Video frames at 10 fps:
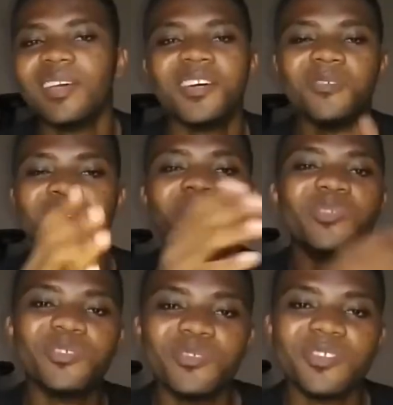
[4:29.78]
My
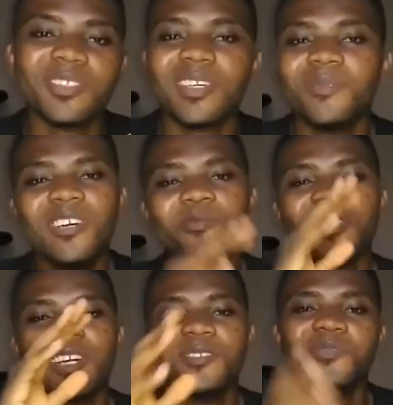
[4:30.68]
bros, I
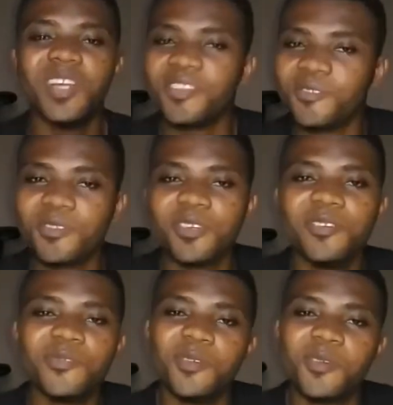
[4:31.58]
know very so sorry
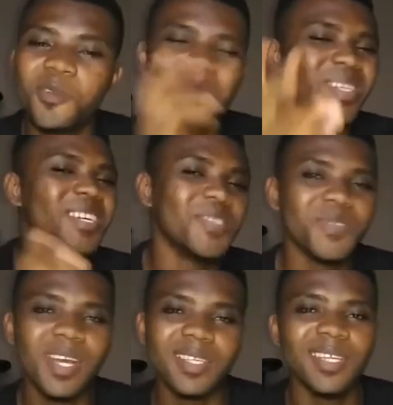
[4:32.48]
for coming at you
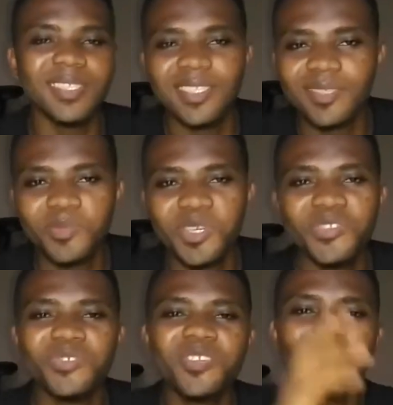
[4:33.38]
guys like this.
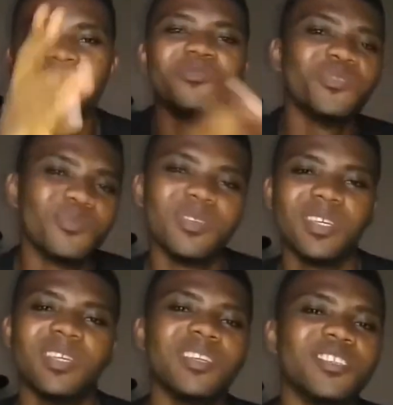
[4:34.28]
But some of you,
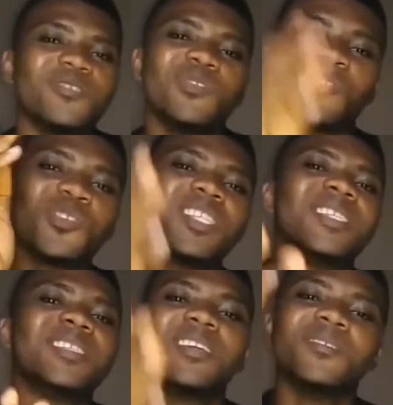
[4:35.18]
if you call a
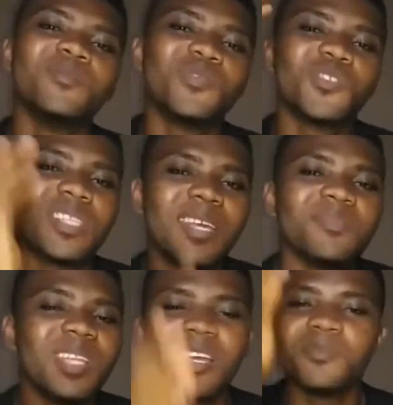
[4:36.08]
girl 10
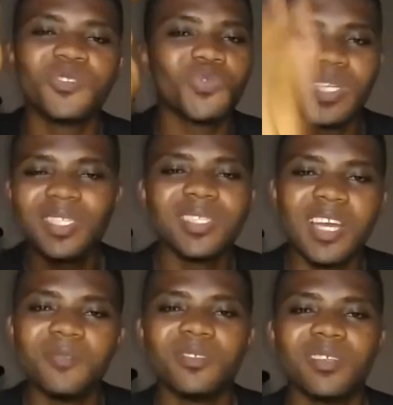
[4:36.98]
times, 20
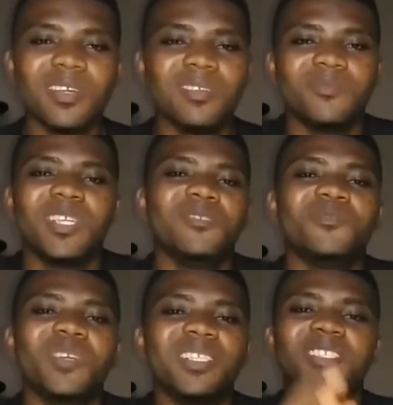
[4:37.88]
times, even
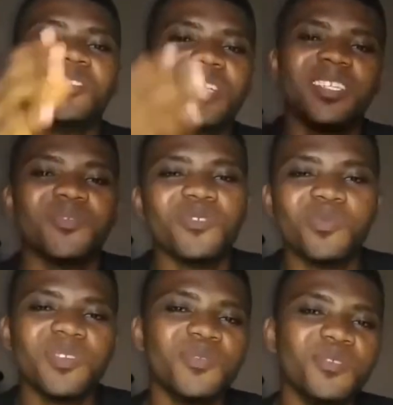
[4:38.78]
when she's not ready to
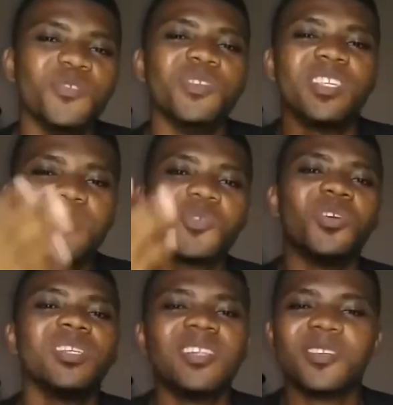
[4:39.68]
speak to you, you keep
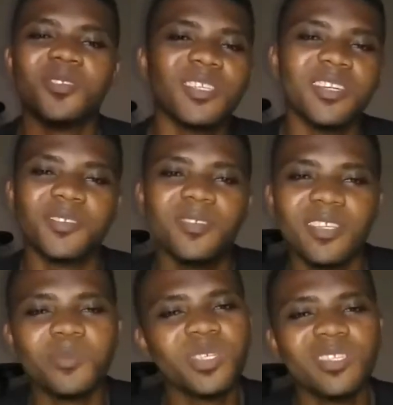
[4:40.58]
calling and calling and calling.
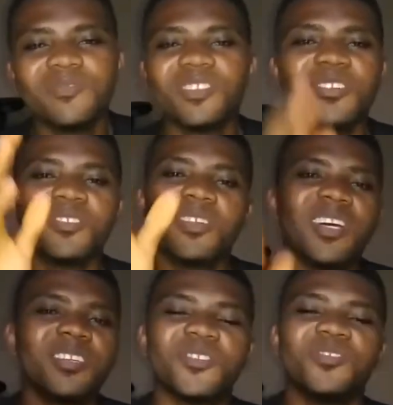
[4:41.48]
I mean, if she does not
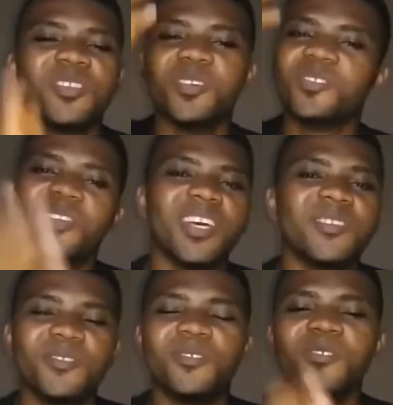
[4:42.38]
like you, she does not like
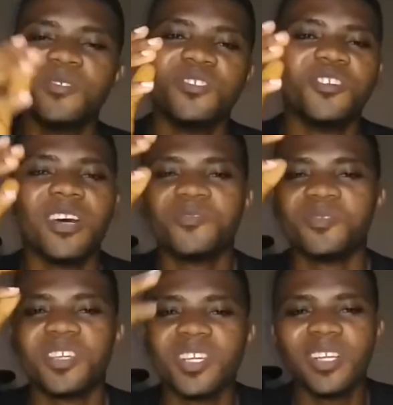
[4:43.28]
you. You don't have
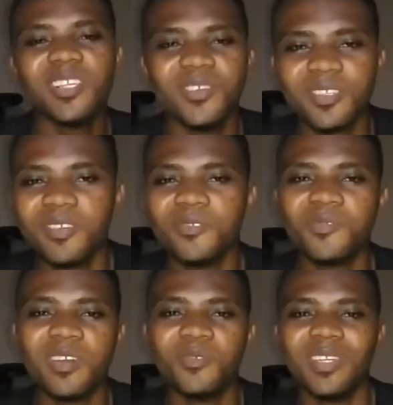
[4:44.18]
to kill yourself
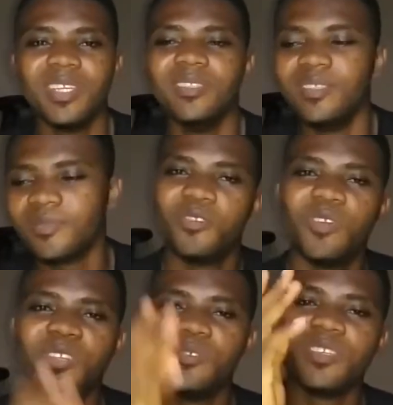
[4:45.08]
over one day.
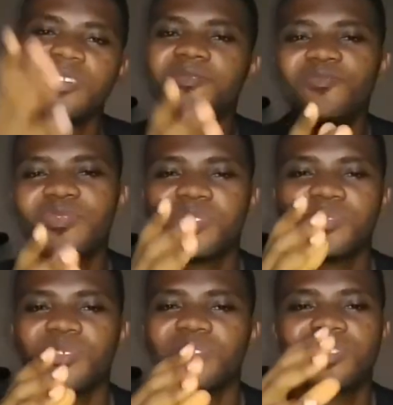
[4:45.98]
When you give
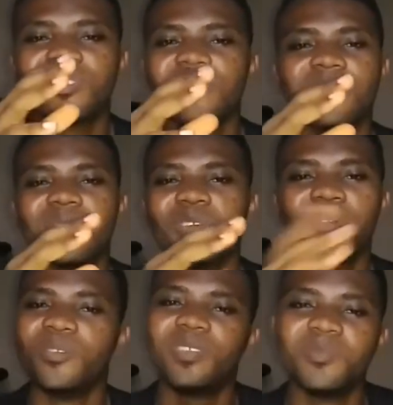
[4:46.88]
such
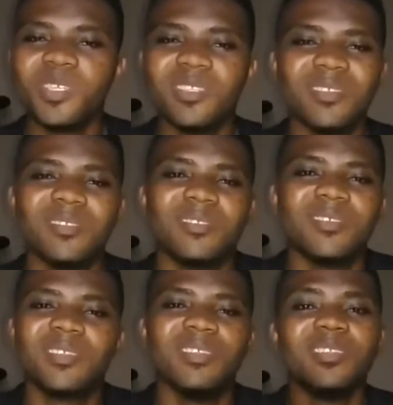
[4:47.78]
calls, I mean,
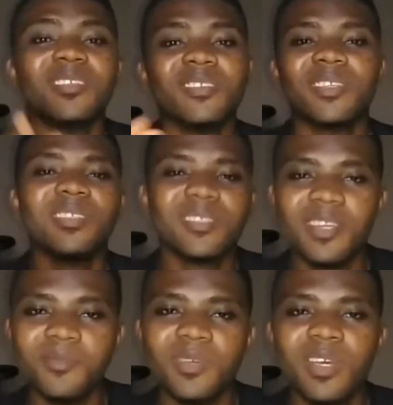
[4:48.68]
it irritates them.